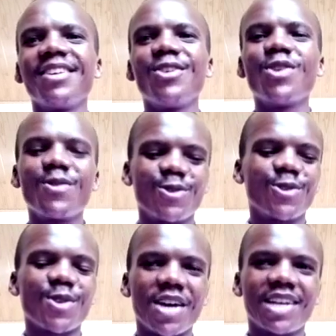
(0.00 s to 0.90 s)
You have to
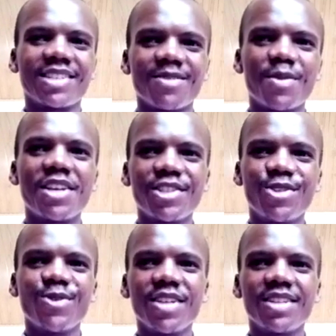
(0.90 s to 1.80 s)
know that, my
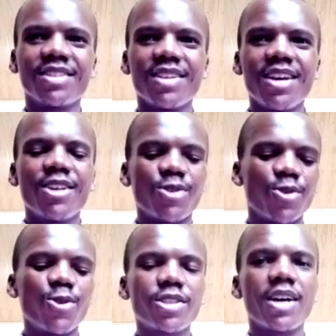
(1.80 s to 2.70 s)
student. So
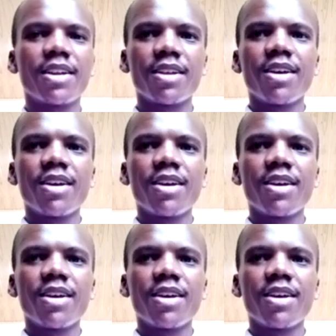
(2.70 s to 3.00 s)
those are.